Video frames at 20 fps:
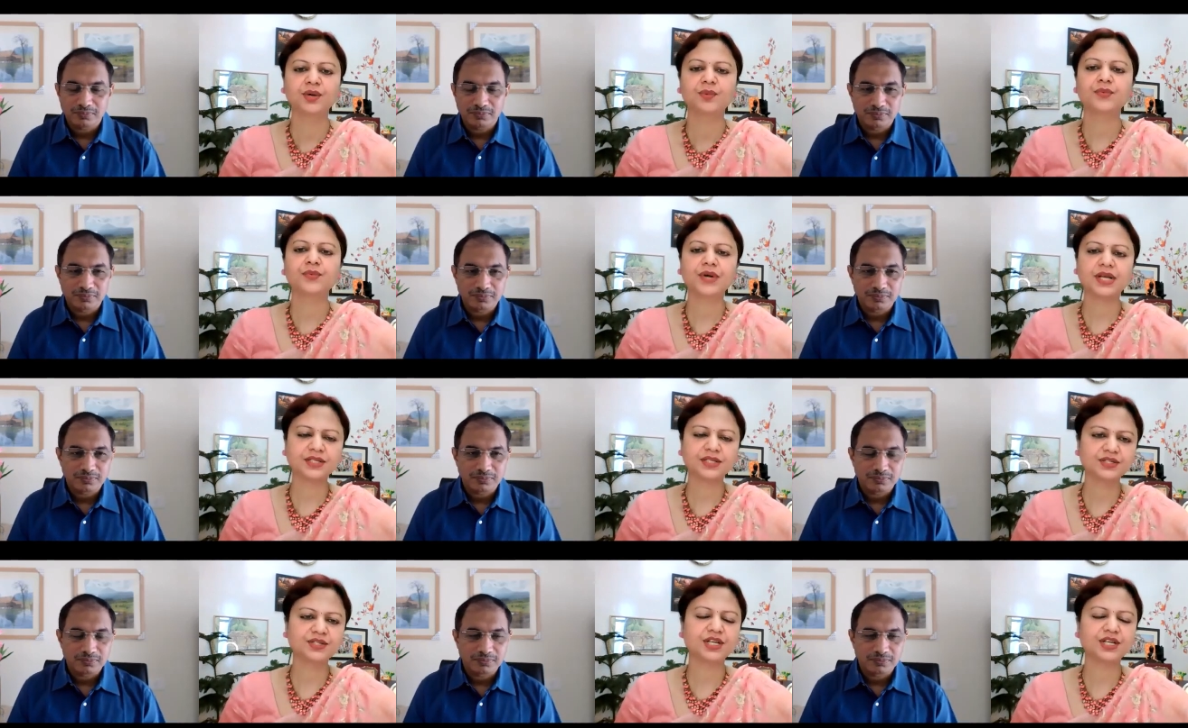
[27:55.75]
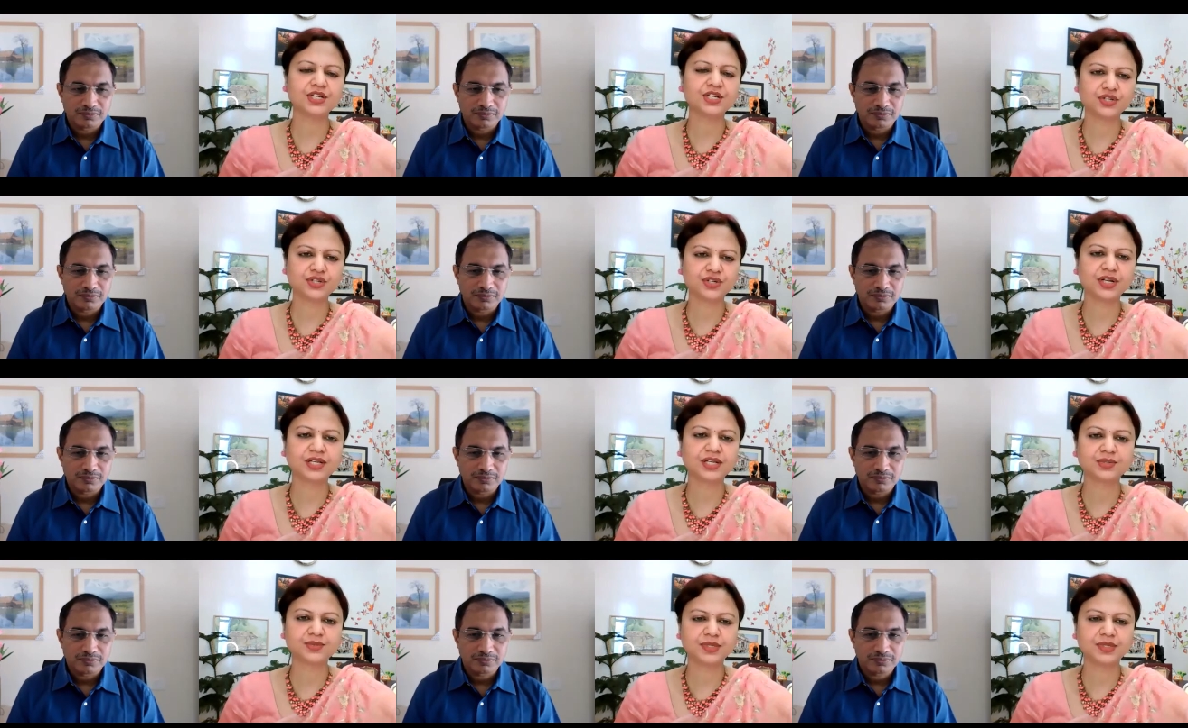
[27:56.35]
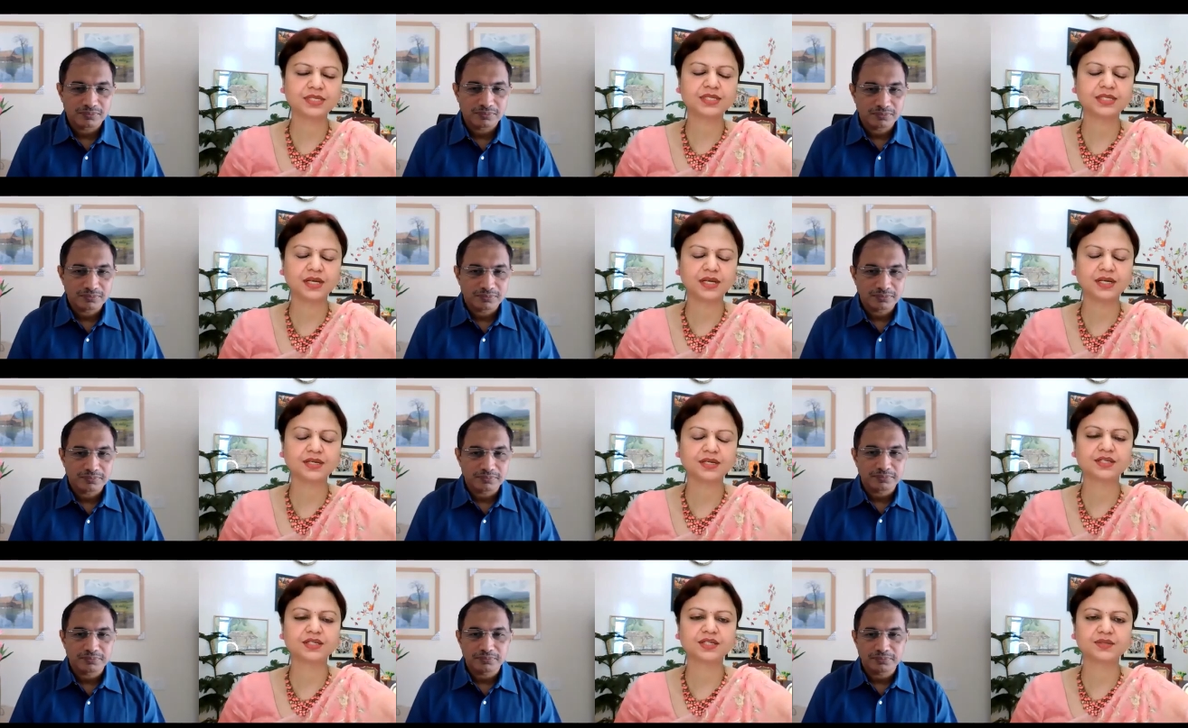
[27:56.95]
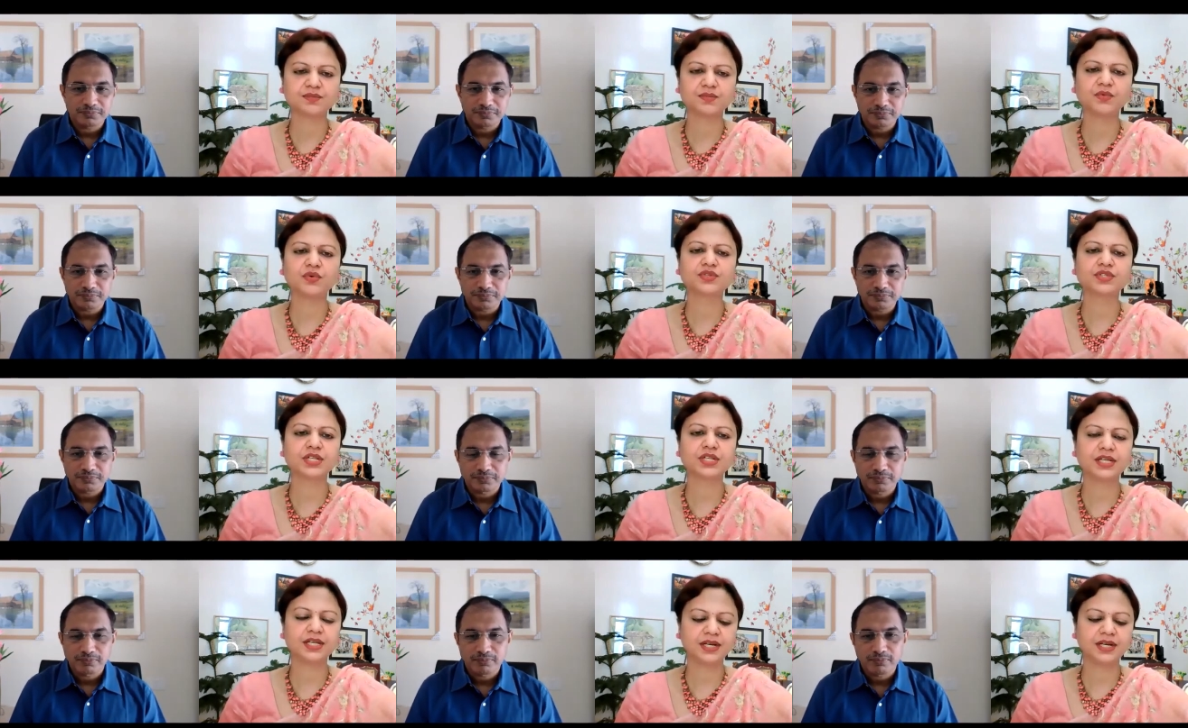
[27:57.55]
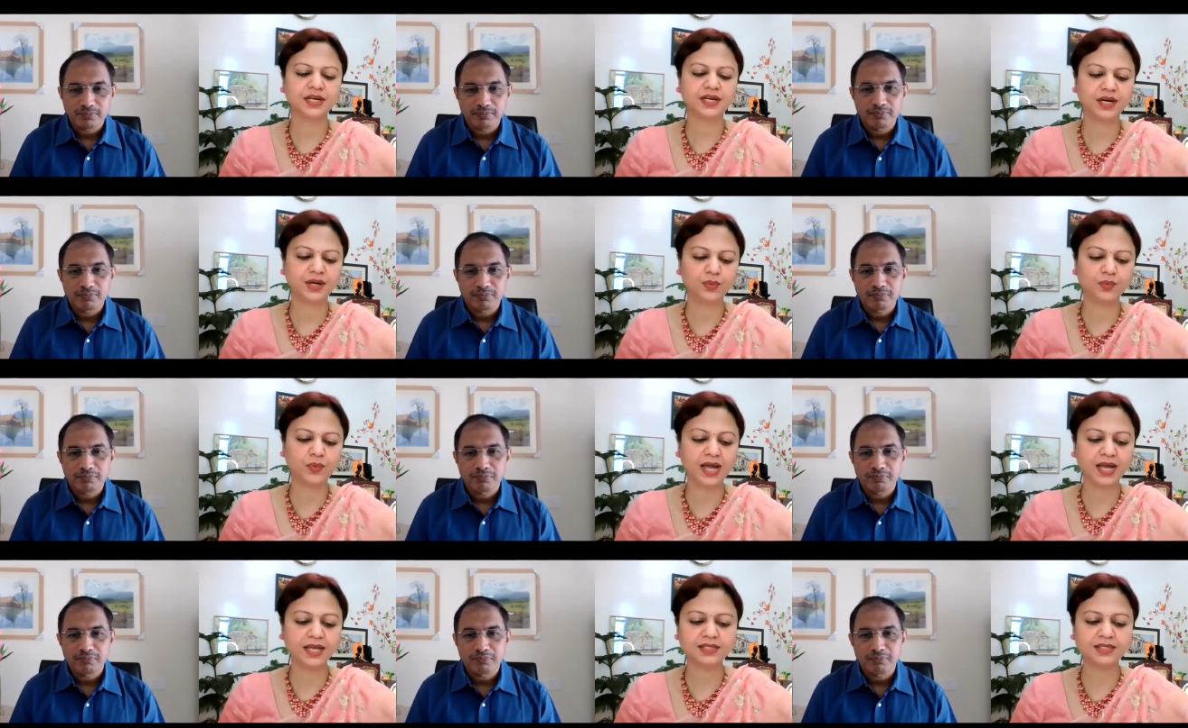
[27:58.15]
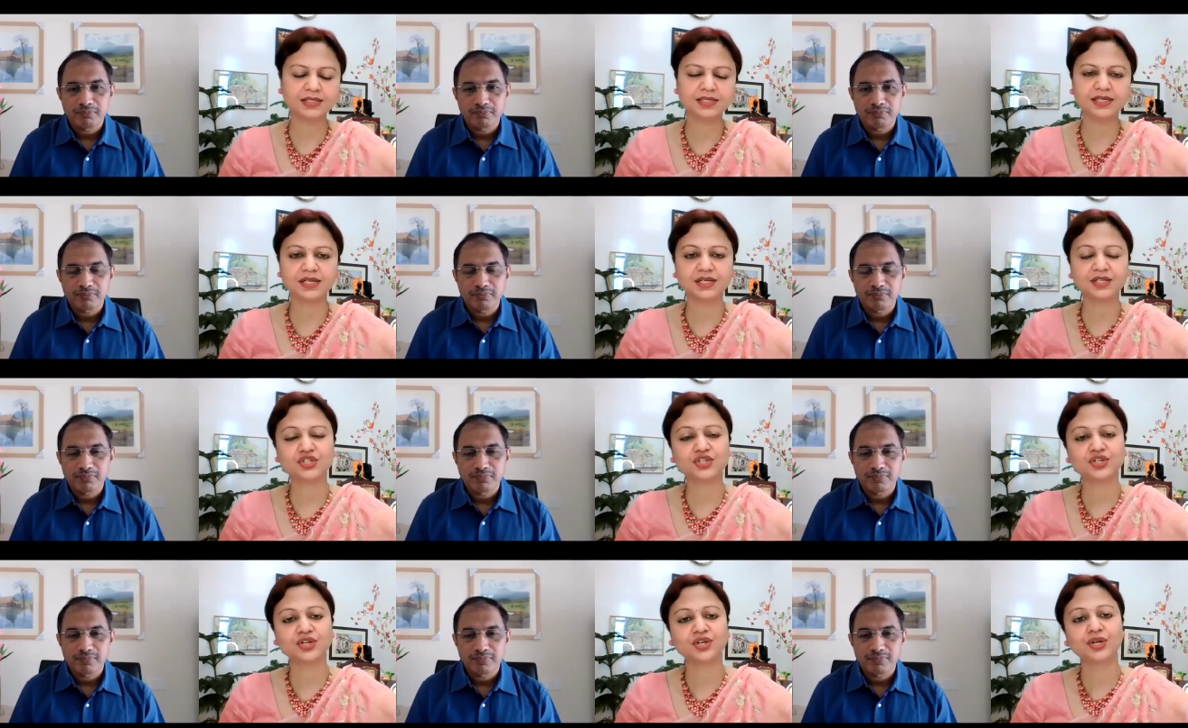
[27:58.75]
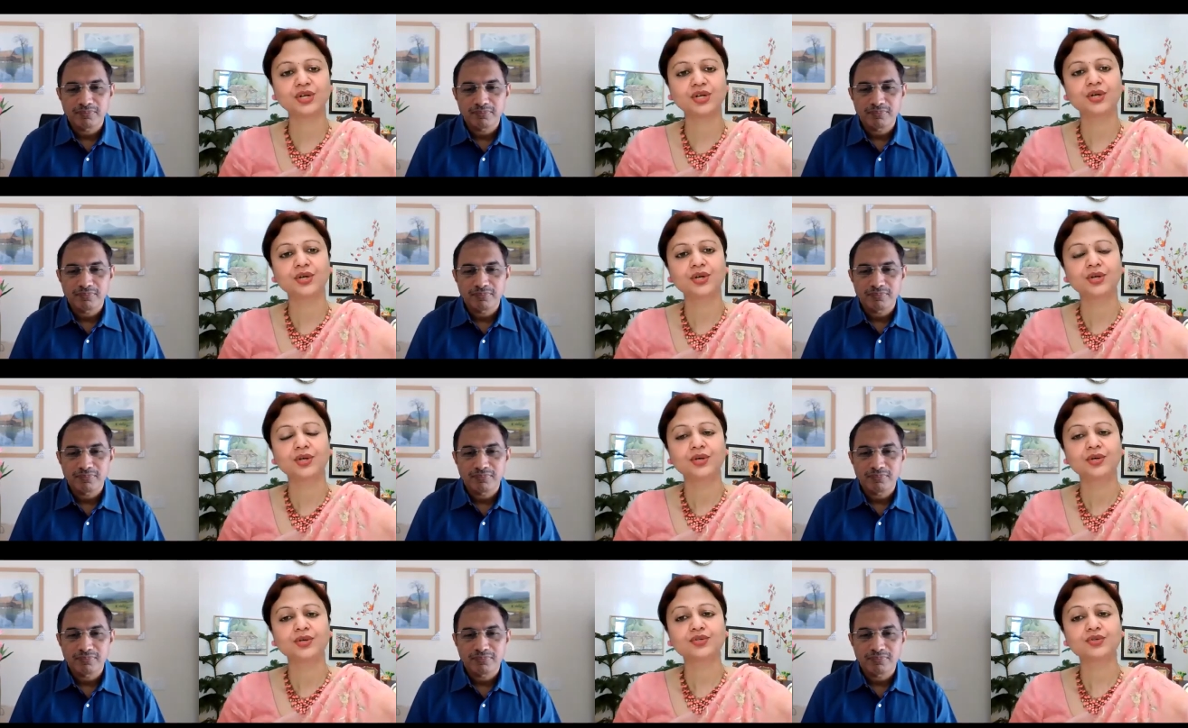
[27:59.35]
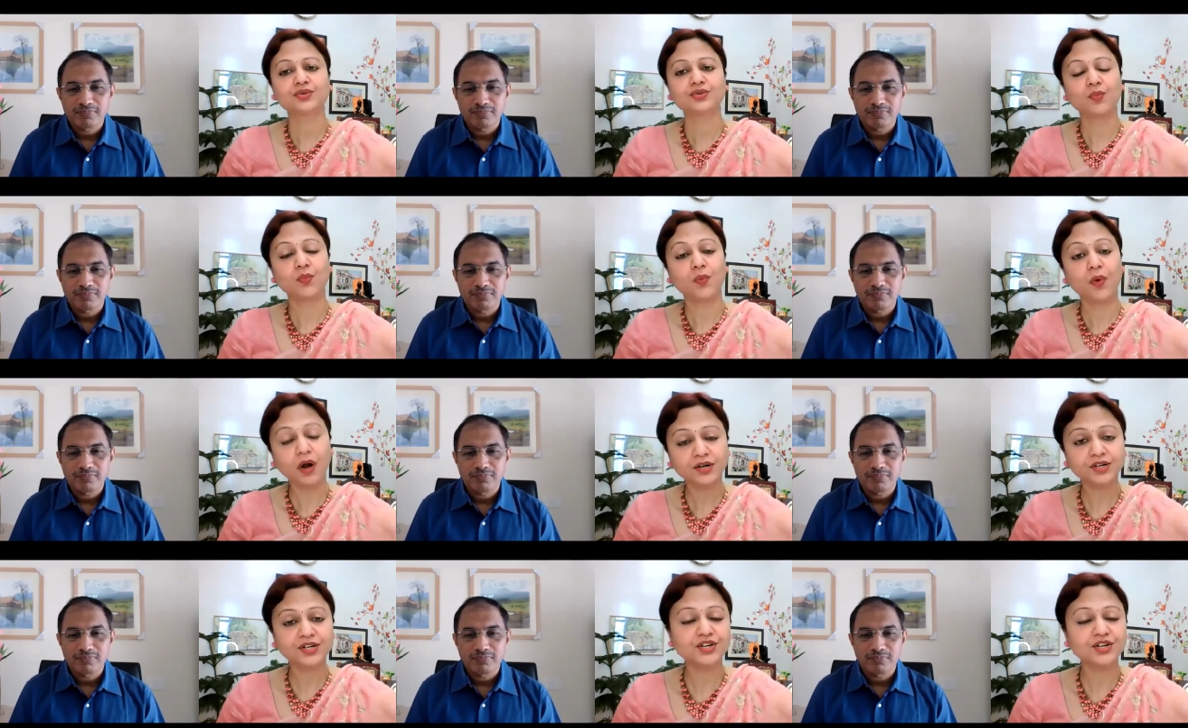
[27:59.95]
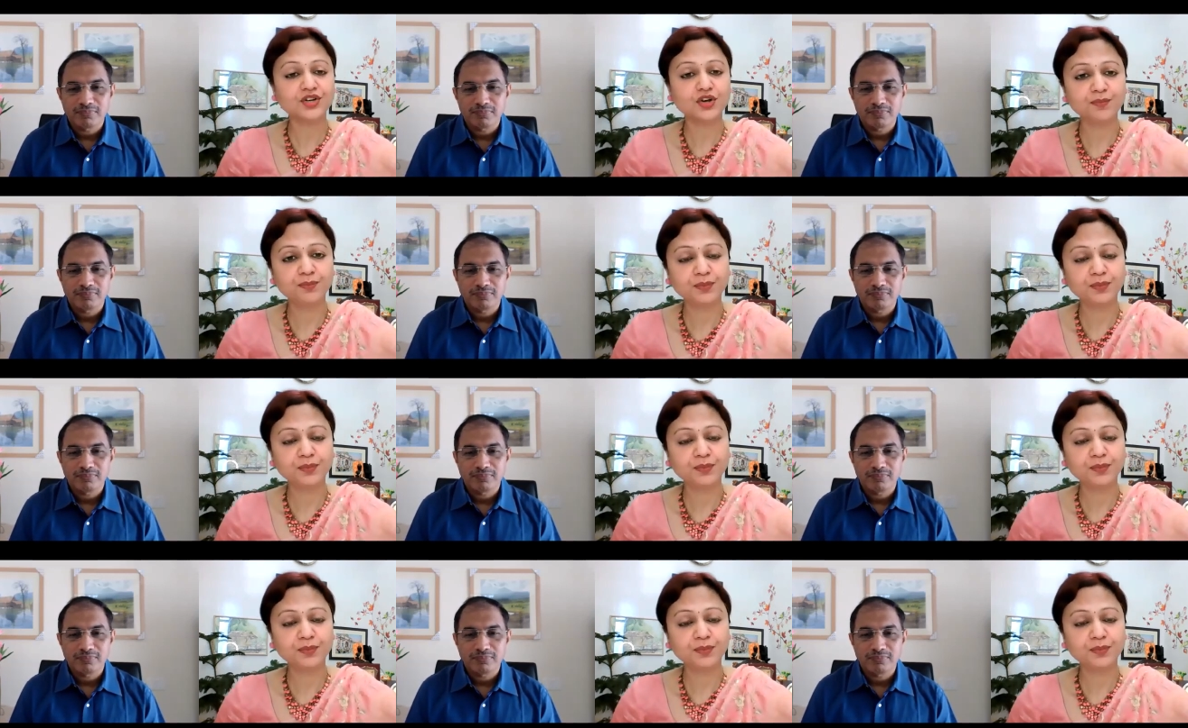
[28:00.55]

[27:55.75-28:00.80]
Speaker 1: Presentation, as we said, is mostly in an advanced stage. So, what in your